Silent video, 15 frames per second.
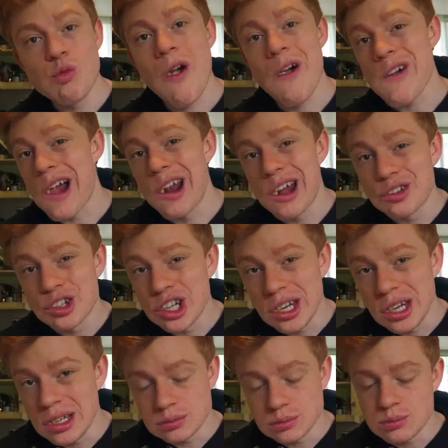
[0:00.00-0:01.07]
Because I love to
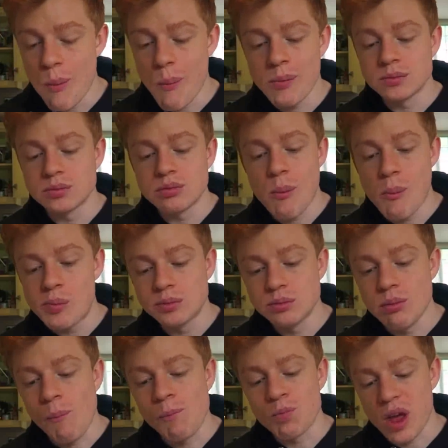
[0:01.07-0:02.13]
eat,
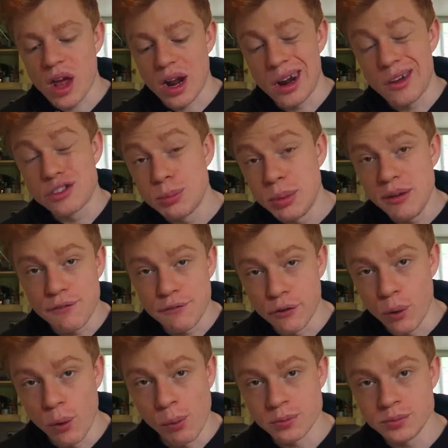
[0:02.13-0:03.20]
and I love to be
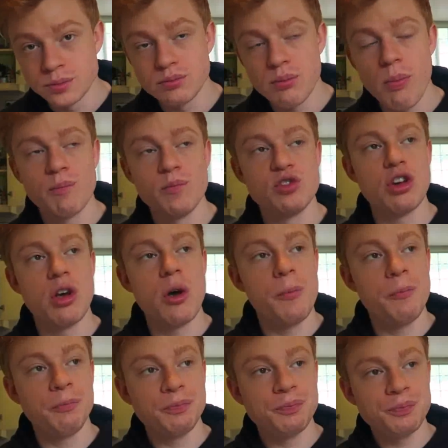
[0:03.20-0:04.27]
full.
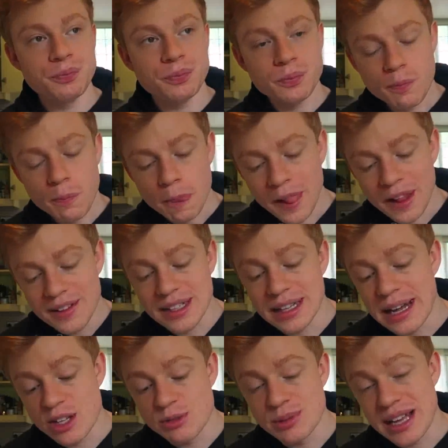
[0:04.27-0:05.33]
So this
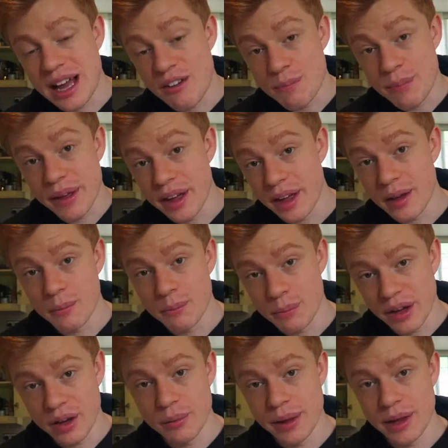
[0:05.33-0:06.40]
allows me to have
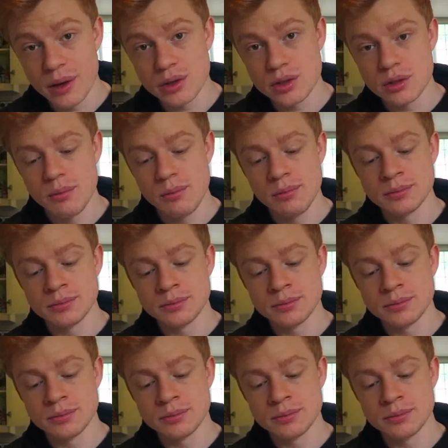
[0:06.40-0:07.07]
bigger meals.